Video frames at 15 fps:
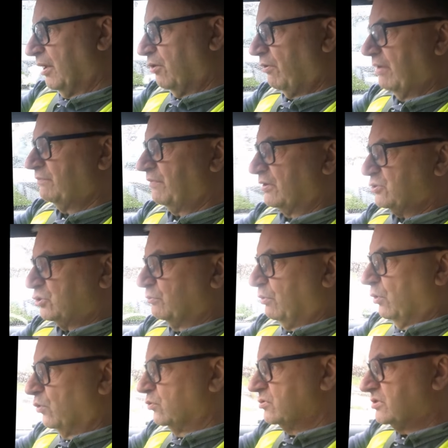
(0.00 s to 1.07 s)
Green
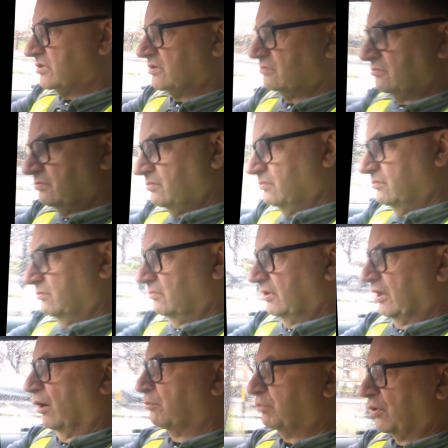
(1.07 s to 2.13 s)
vegetables,
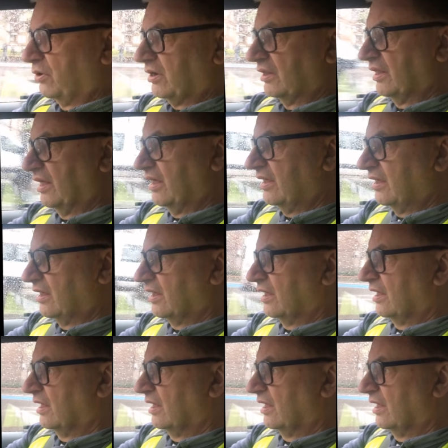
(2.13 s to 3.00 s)
you know, broccoli."